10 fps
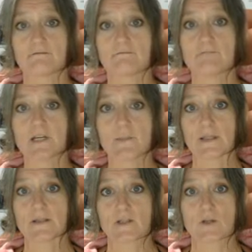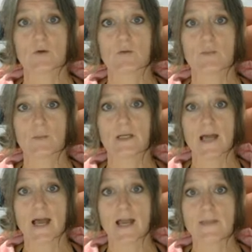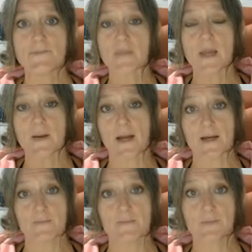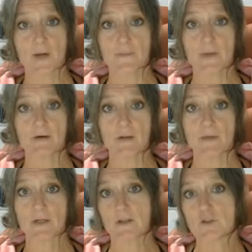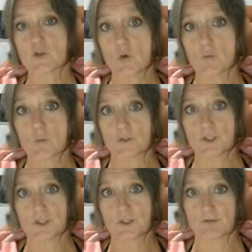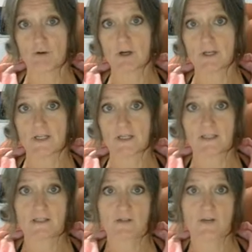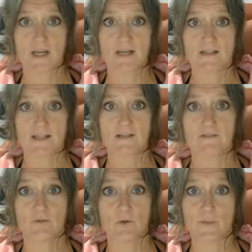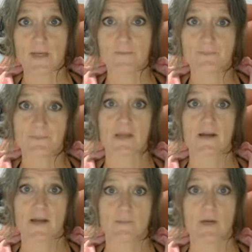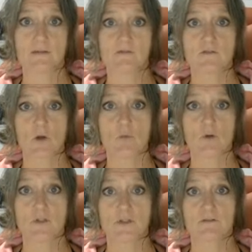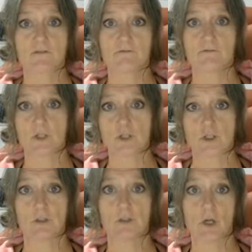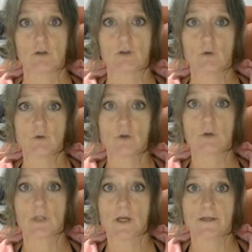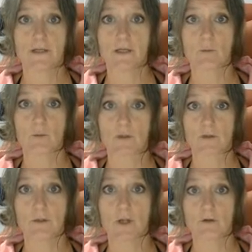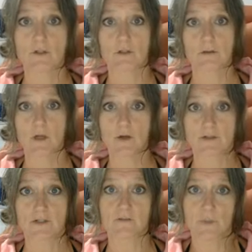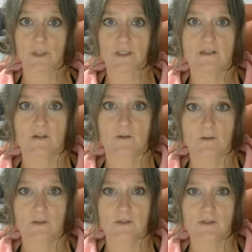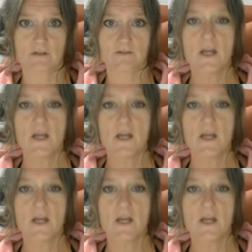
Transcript: really political play, but bearing in mind that I don't want you to write a history essay for me. I don't want to front load all your learning with loads and loads of political stuff.